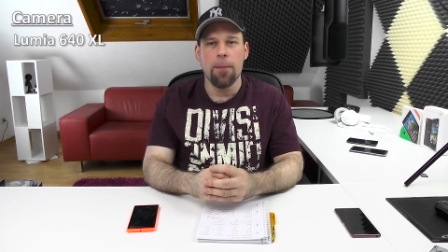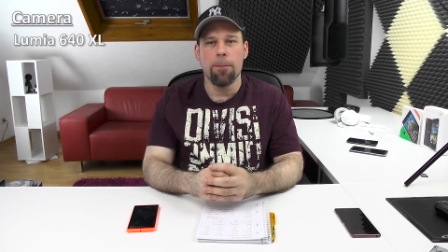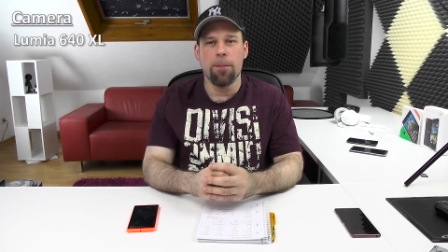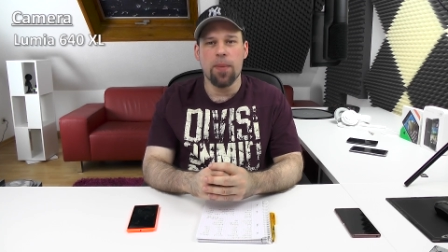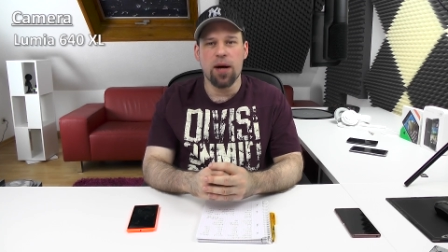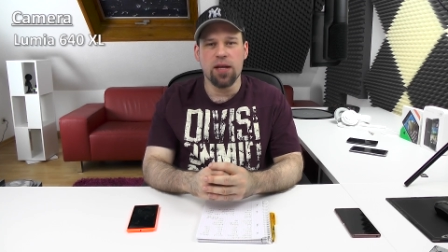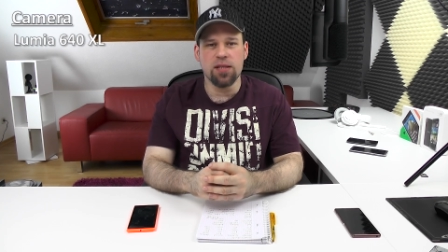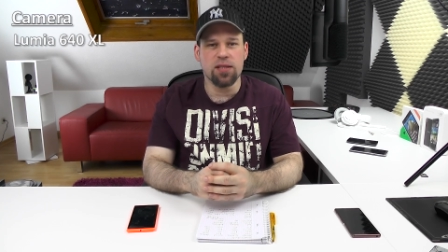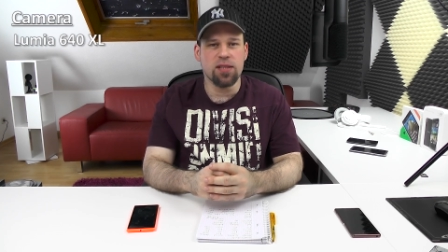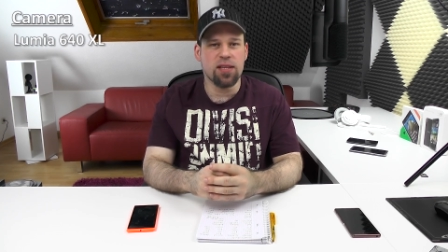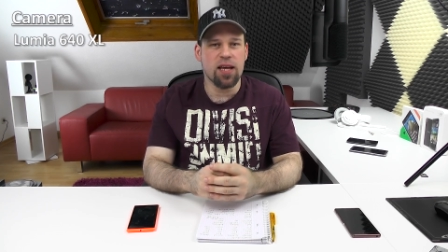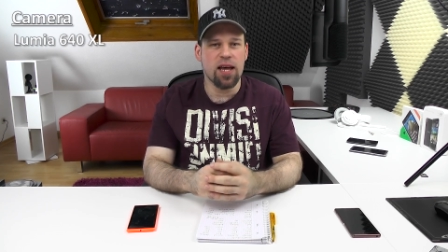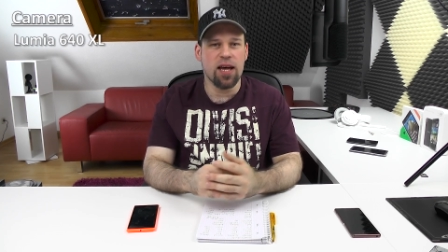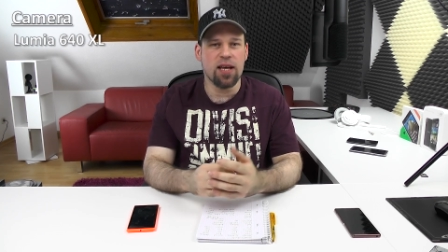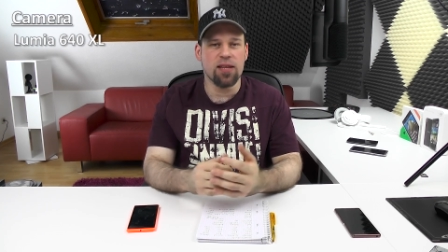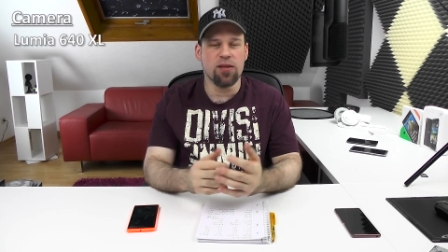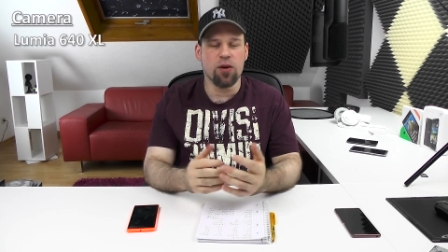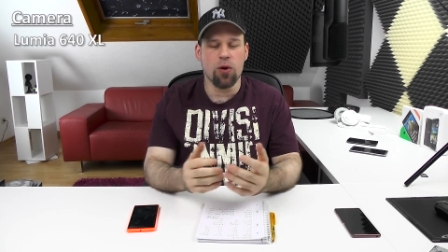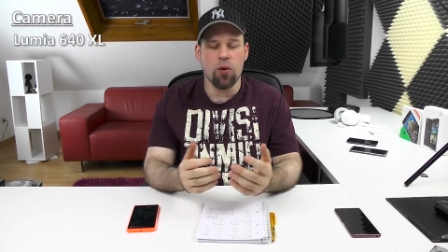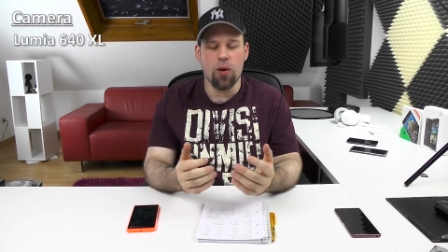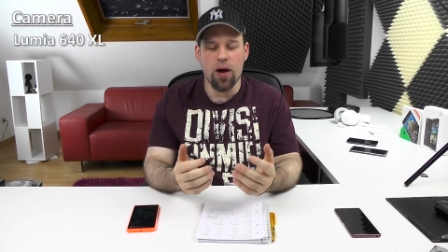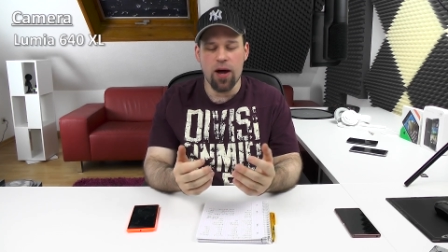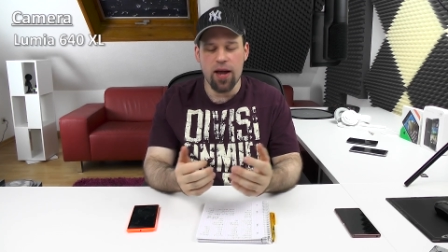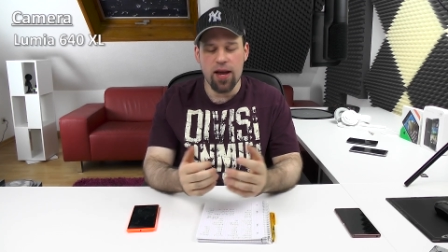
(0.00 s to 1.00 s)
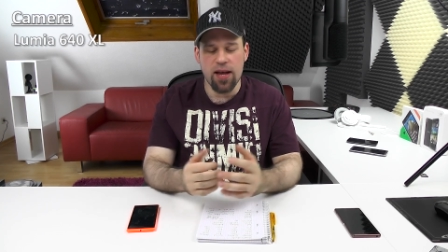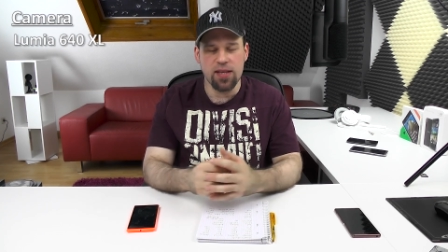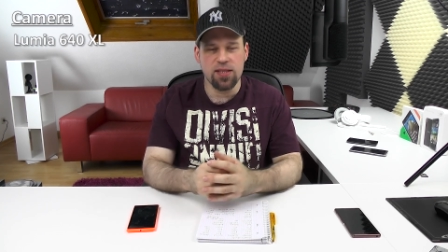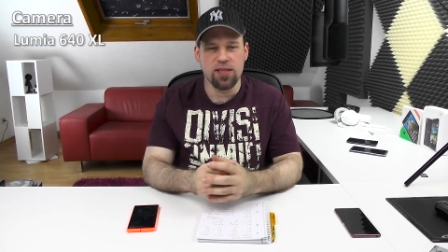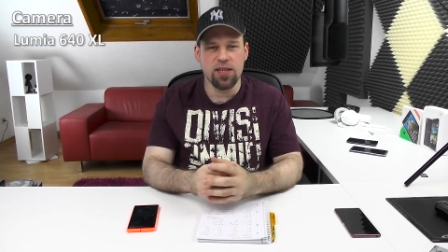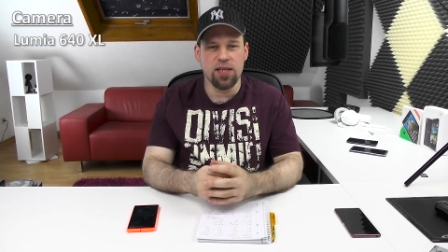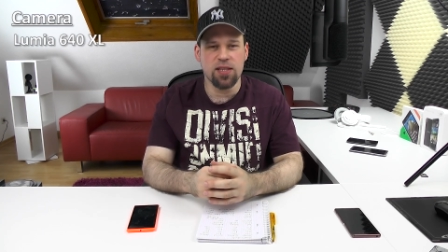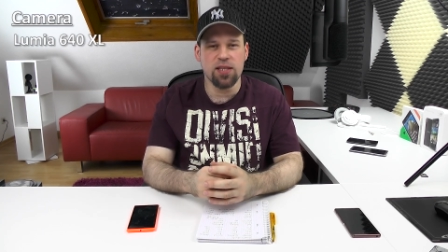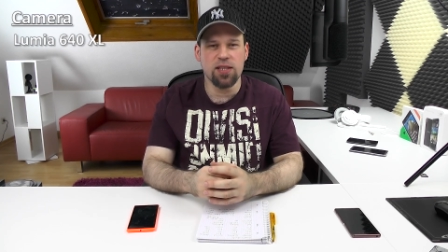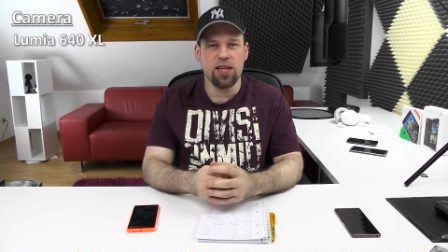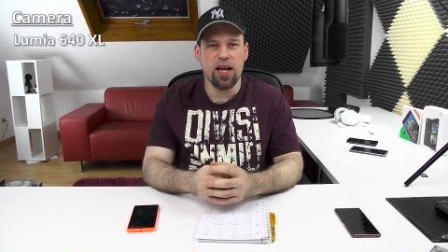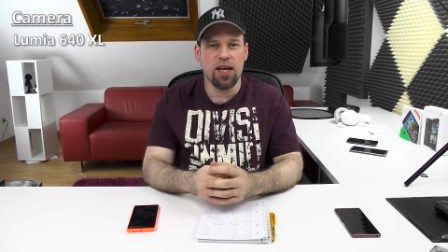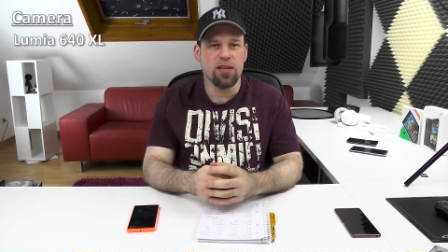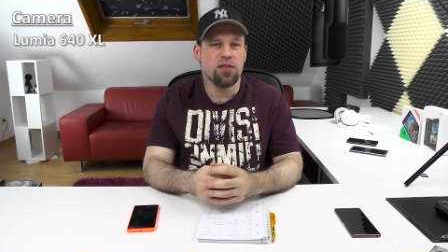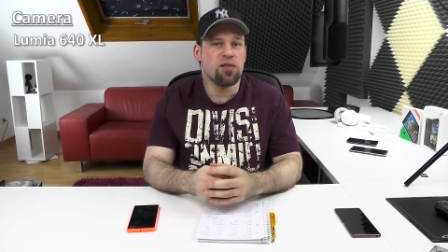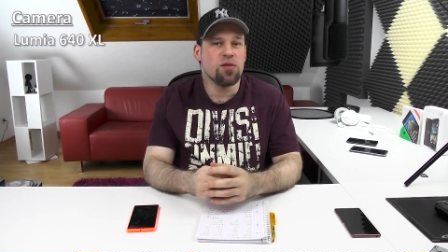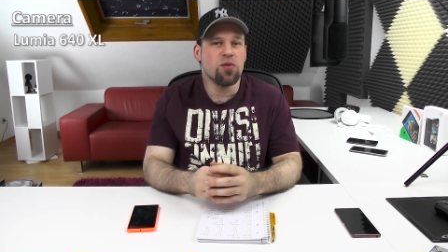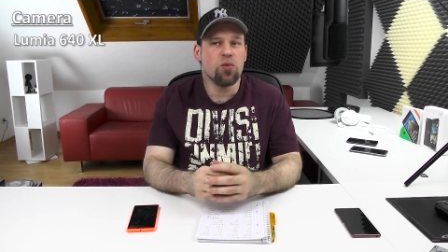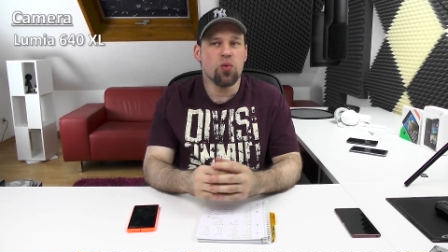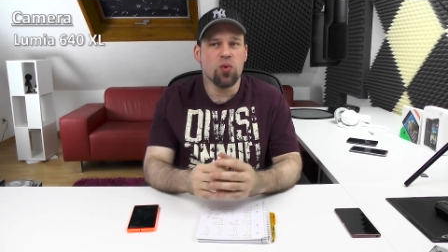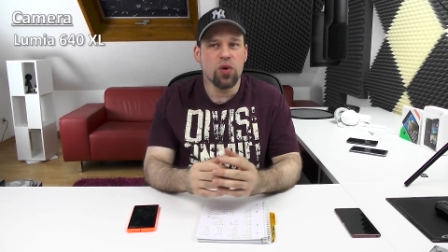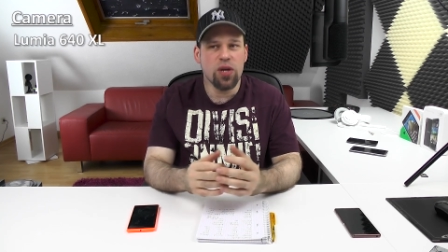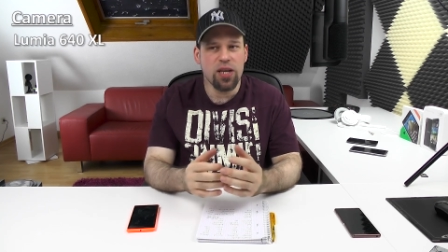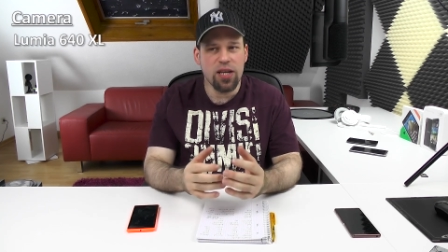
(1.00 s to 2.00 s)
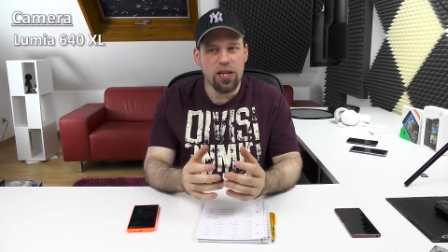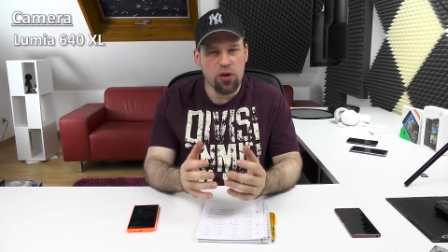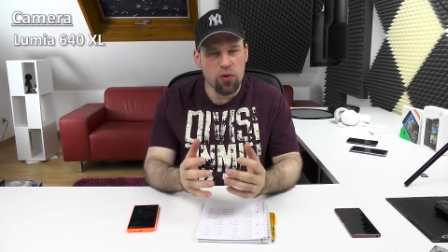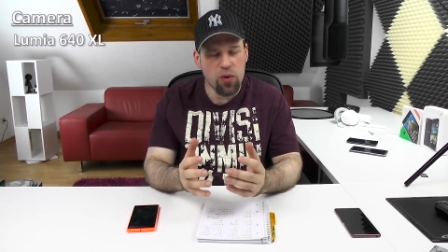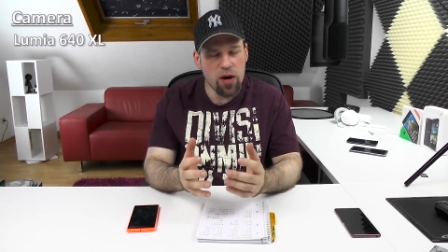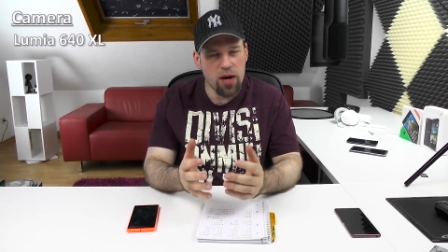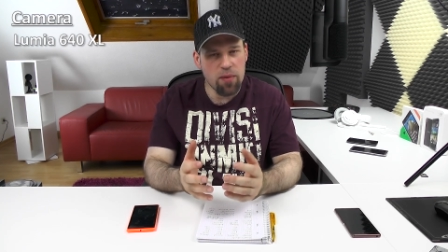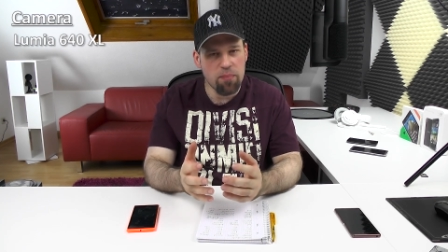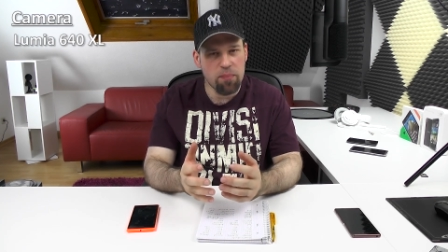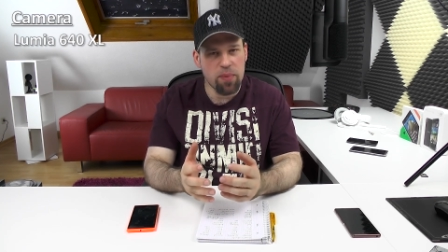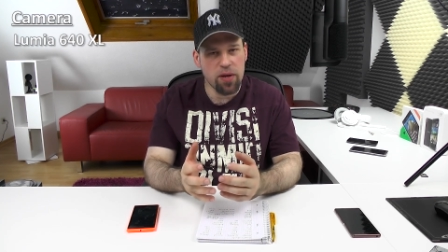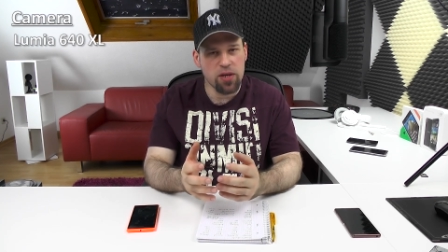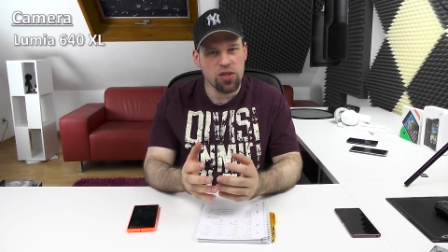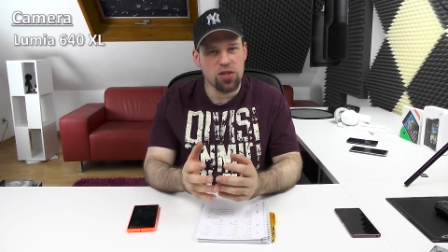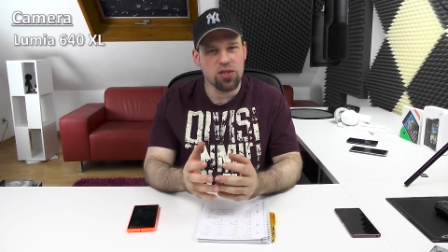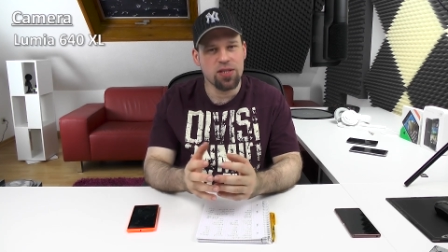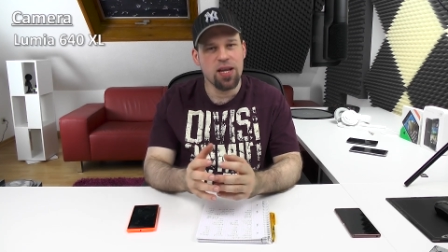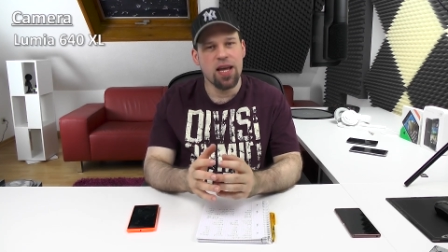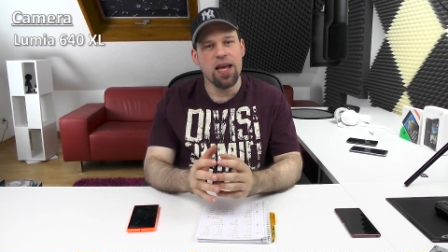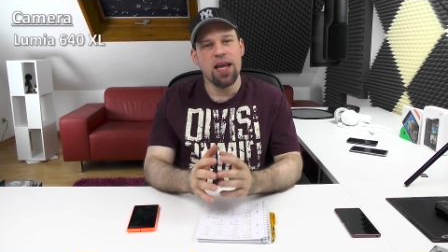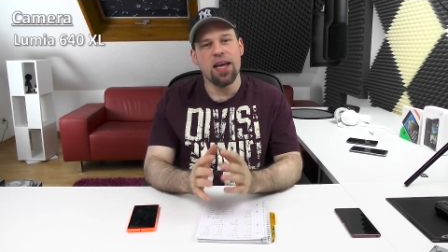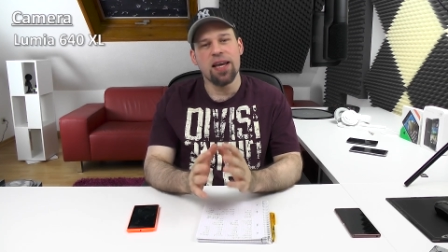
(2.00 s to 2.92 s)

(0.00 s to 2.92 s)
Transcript: but it had OIS and it had really great pictures.